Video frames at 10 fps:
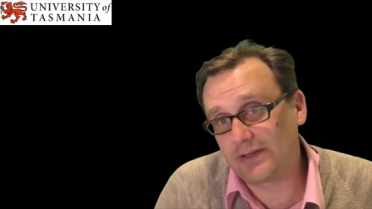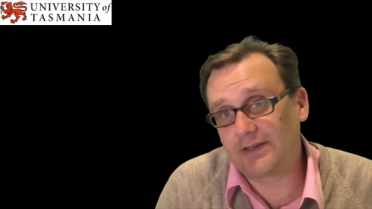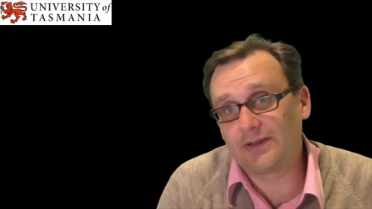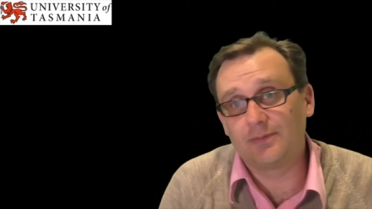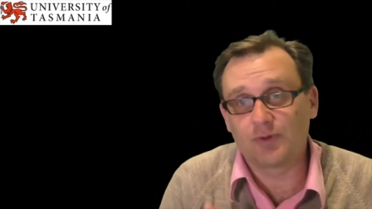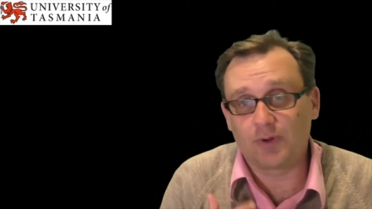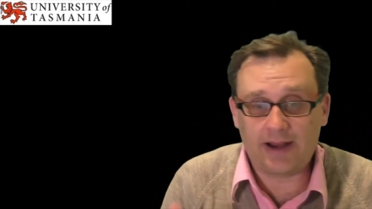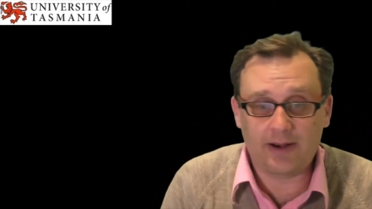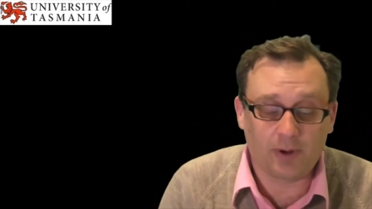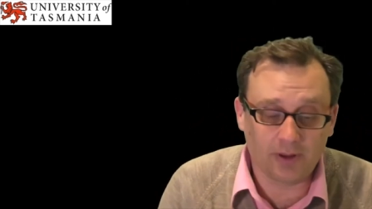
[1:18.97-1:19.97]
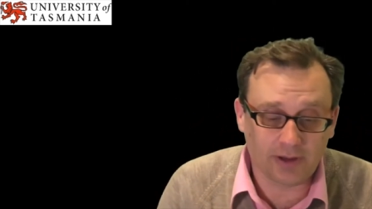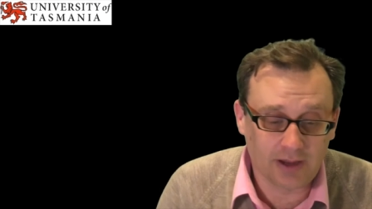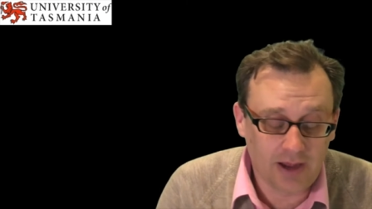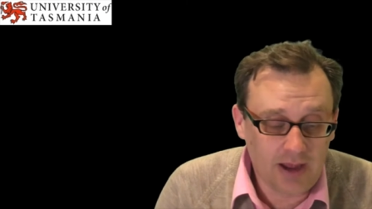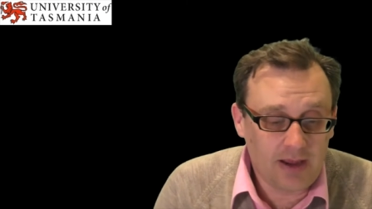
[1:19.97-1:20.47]
systems or
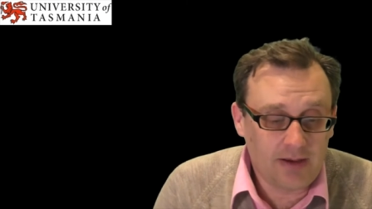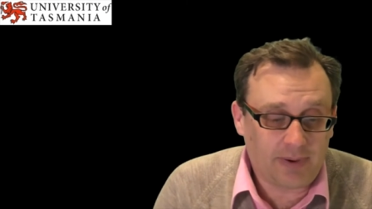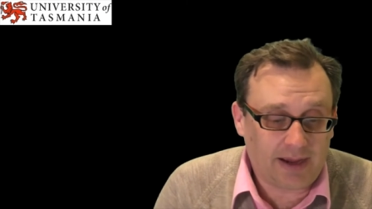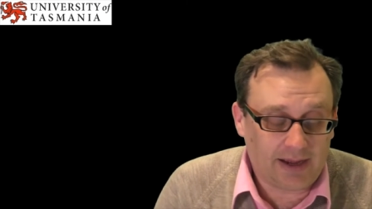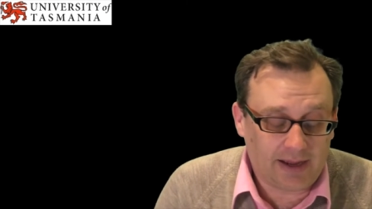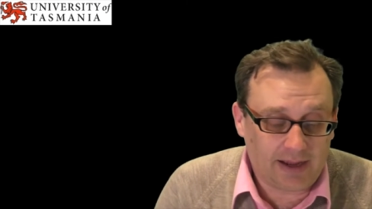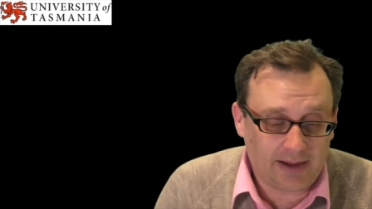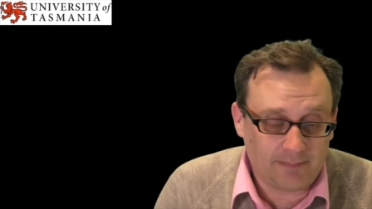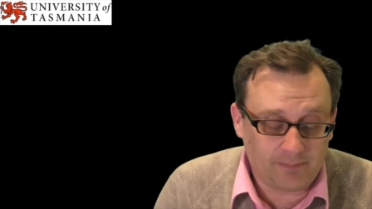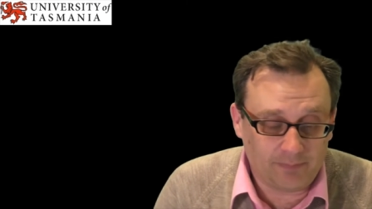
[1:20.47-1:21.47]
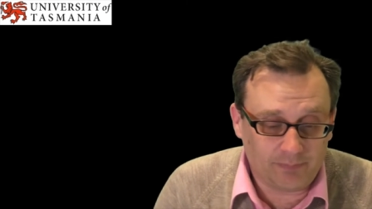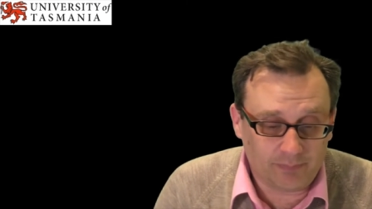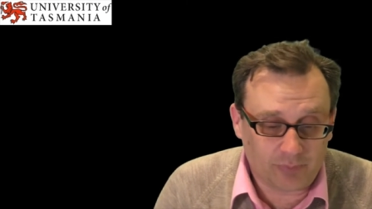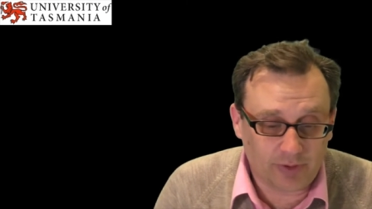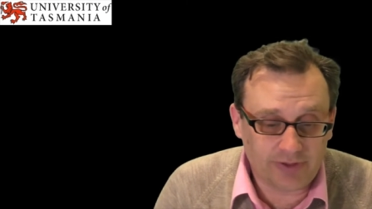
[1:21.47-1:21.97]
anabolic
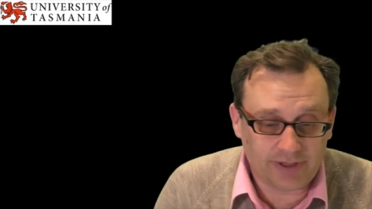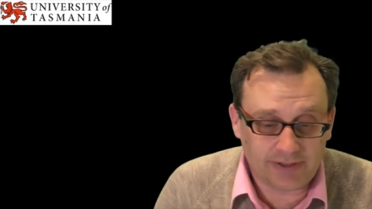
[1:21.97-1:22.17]
um,